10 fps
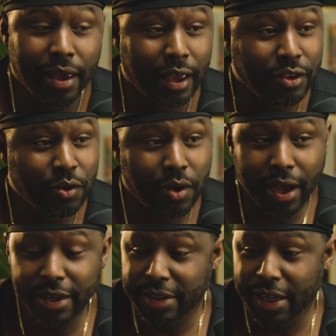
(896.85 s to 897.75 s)
and you
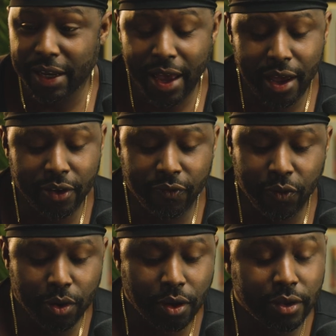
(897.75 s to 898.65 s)
guys cannot
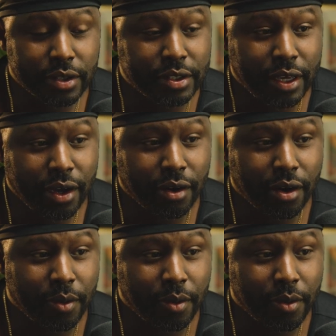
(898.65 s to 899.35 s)
afford all this gear.